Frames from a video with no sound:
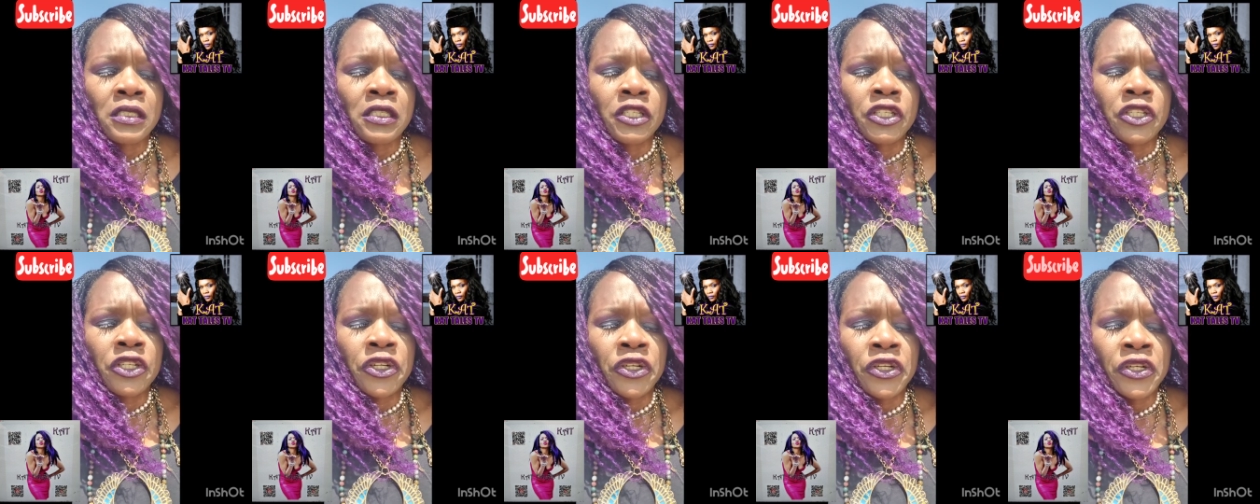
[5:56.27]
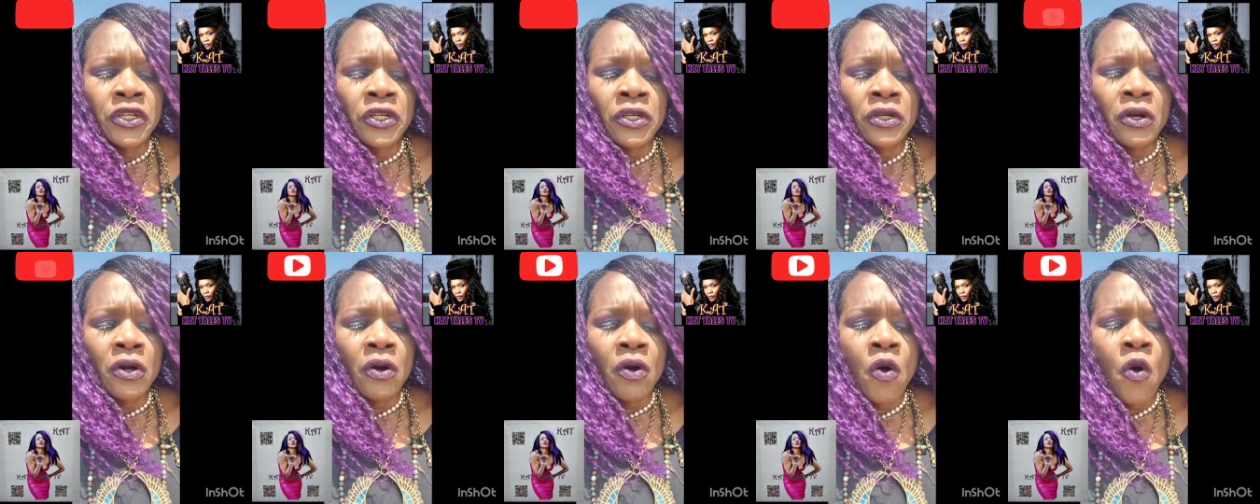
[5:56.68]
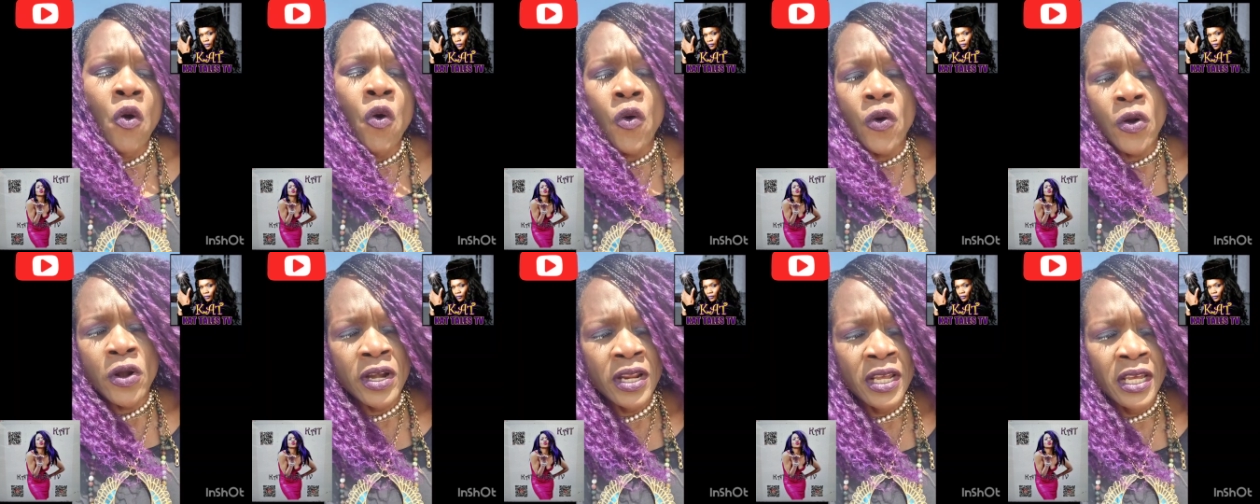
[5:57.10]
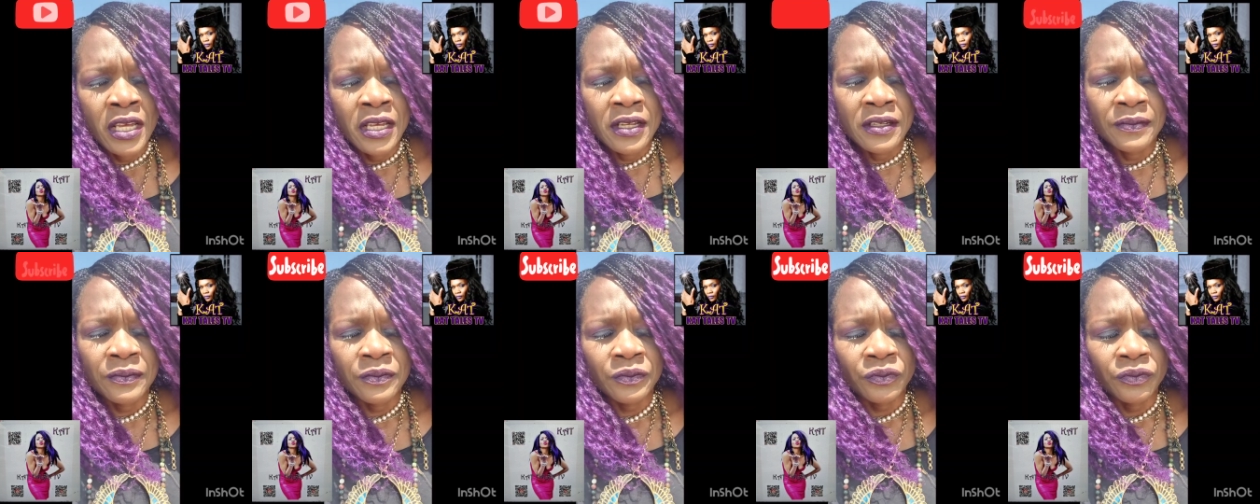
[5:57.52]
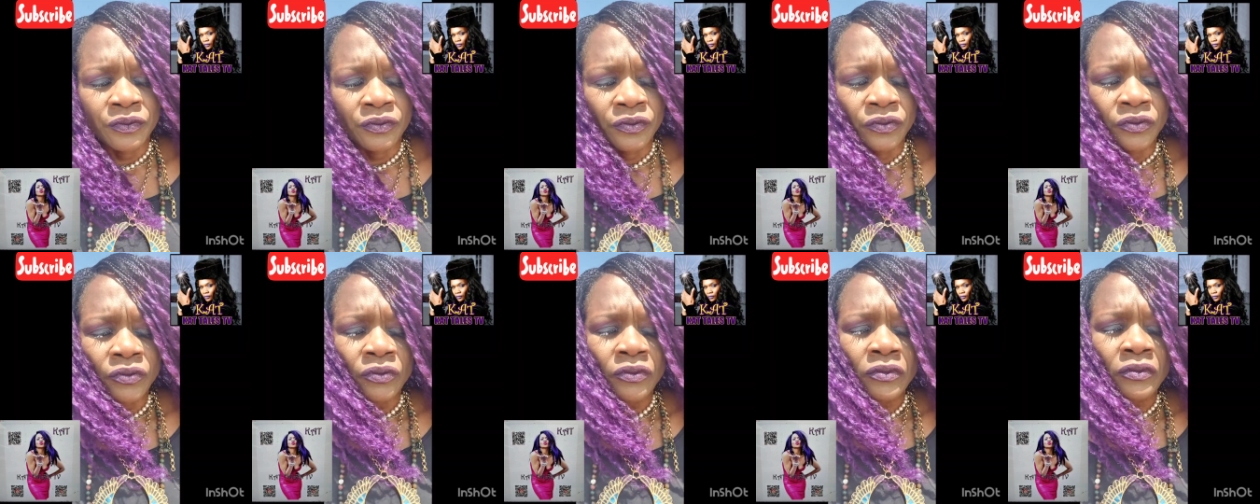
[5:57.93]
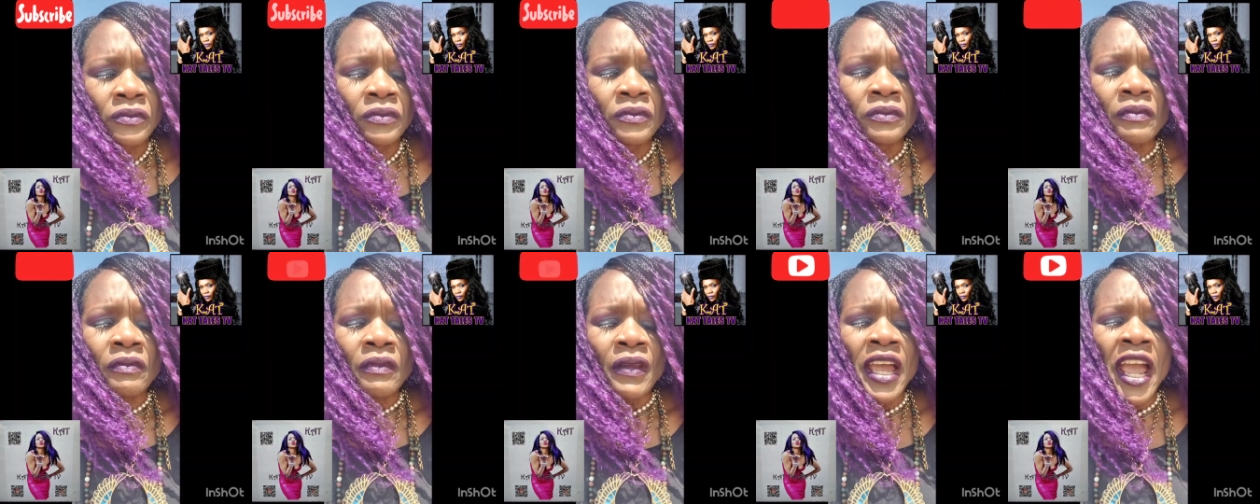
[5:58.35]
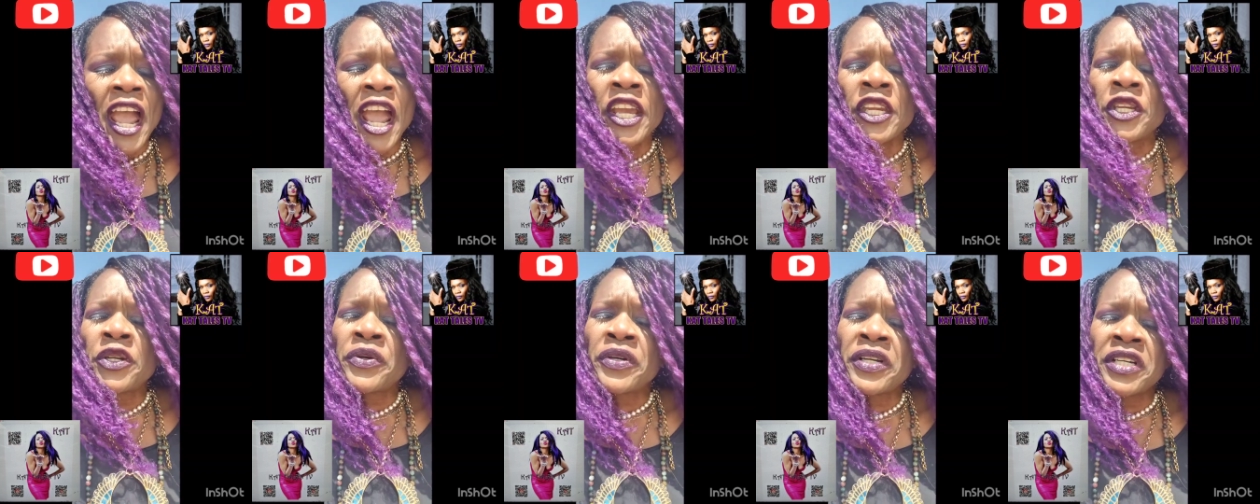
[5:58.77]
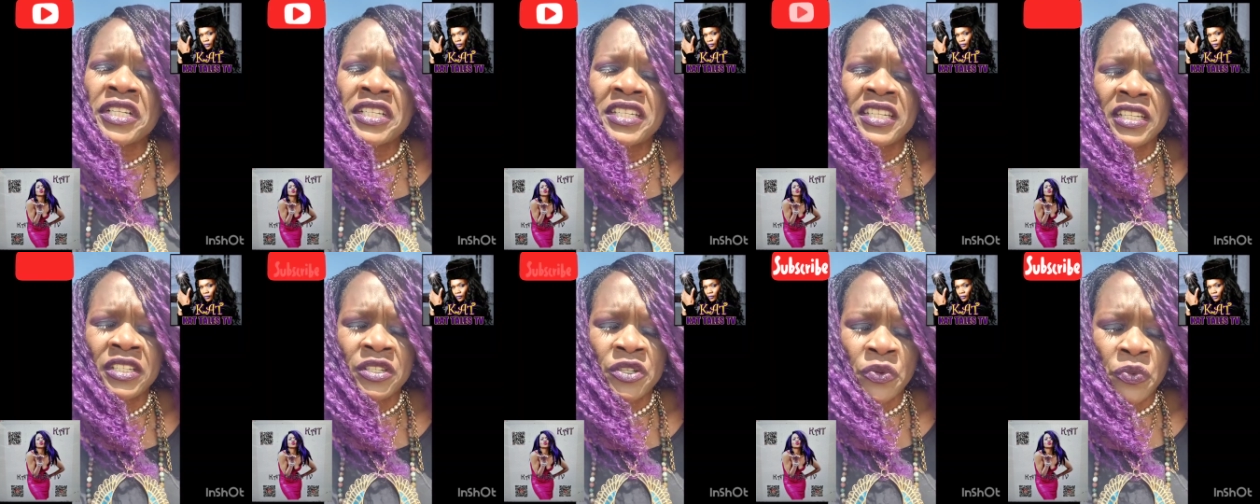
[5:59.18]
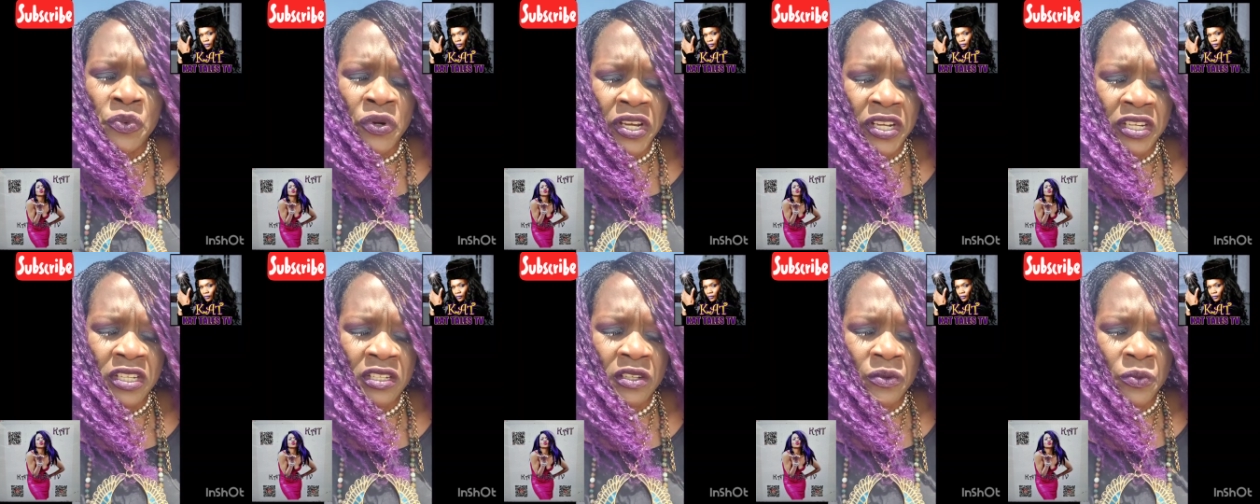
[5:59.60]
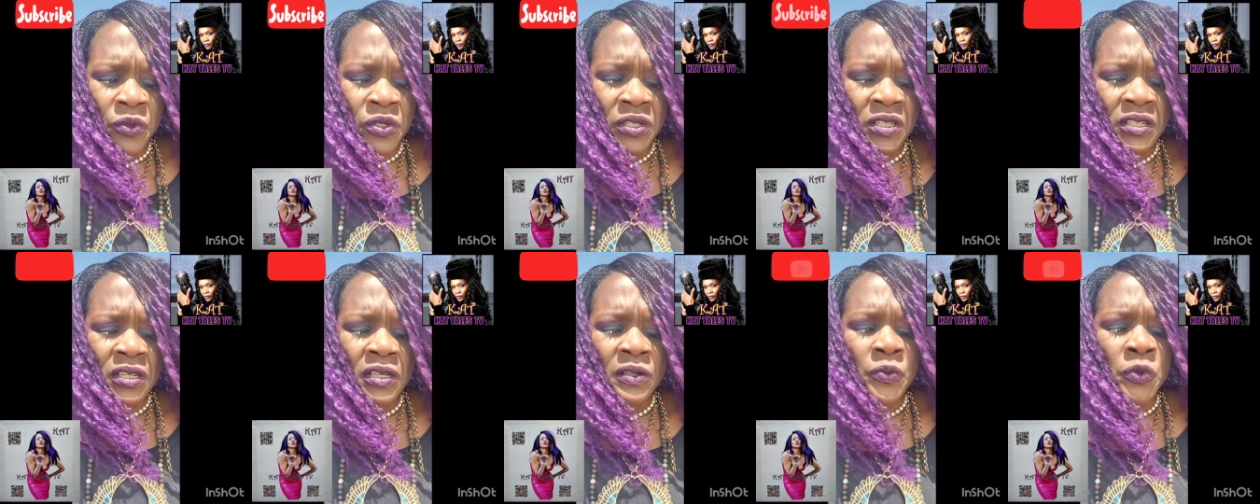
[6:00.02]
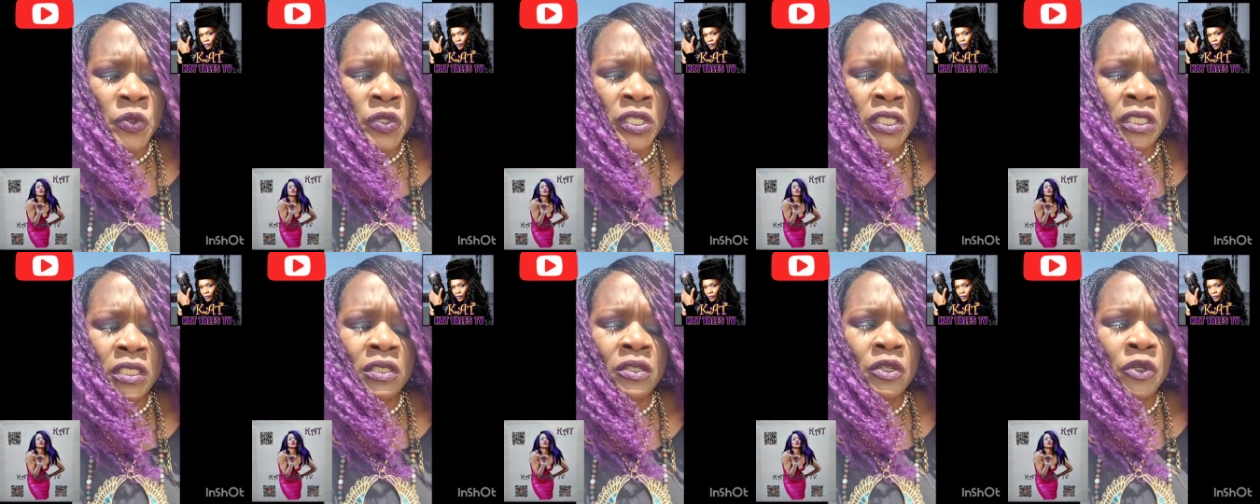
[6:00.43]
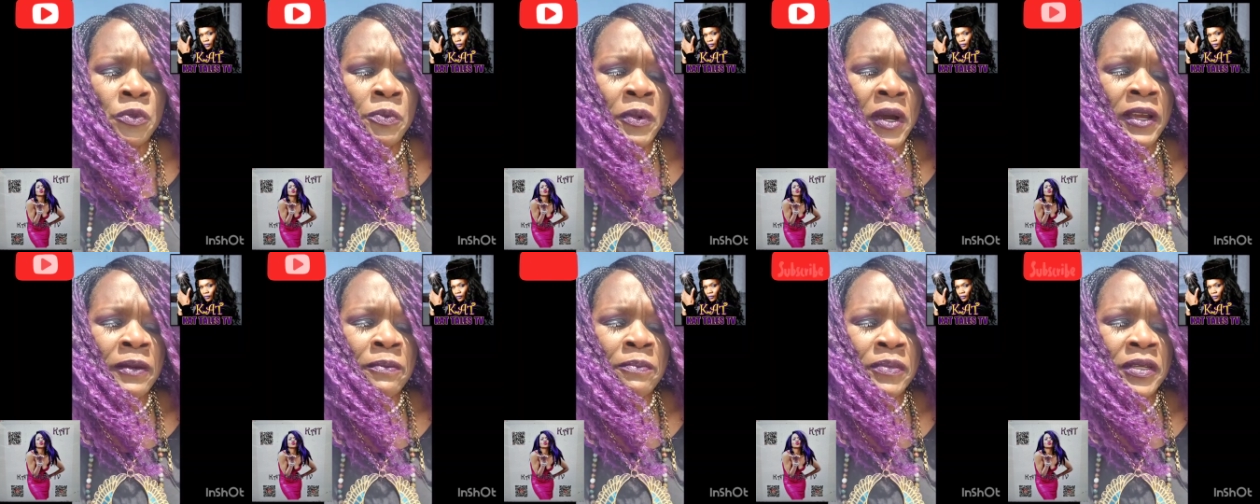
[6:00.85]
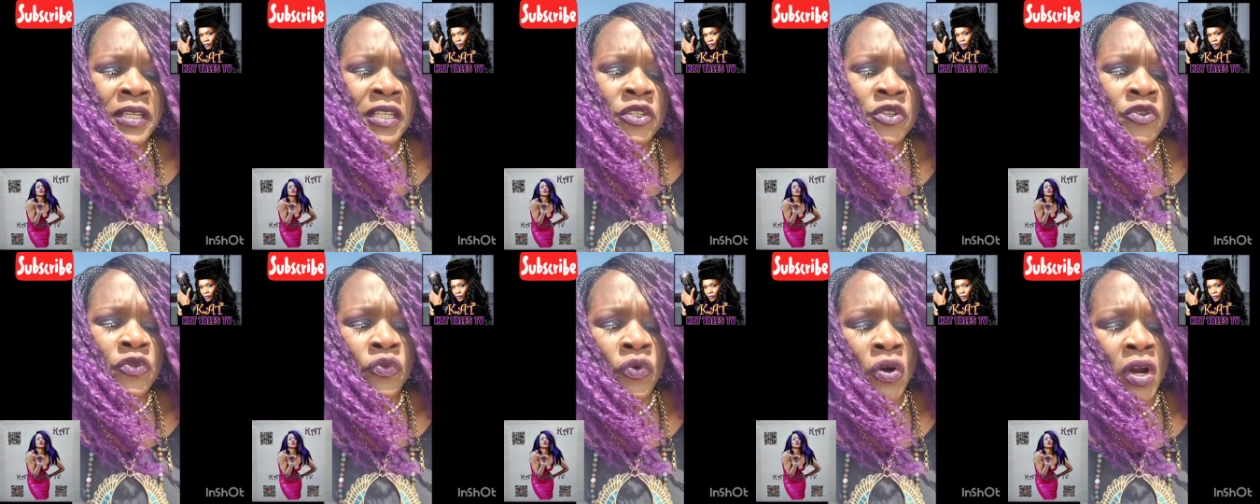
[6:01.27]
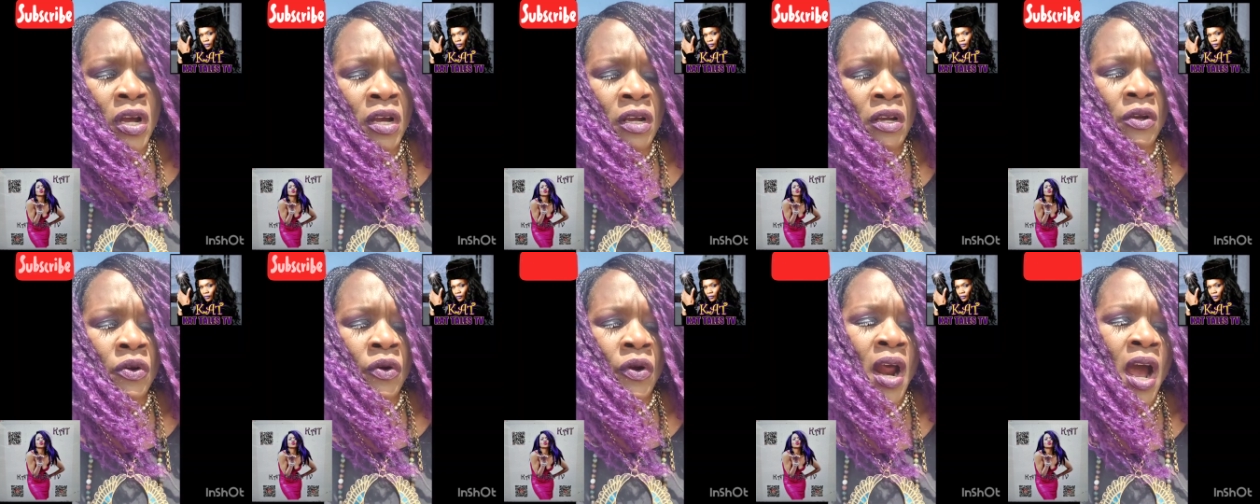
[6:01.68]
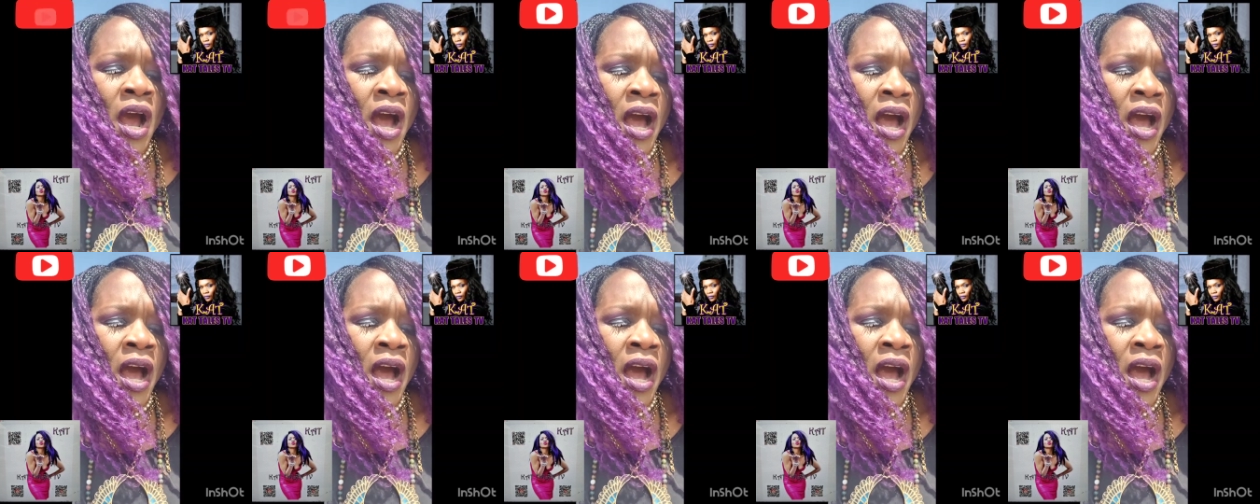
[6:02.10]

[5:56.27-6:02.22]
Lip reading: you're horny and you're in a situation with someone who might be drunk or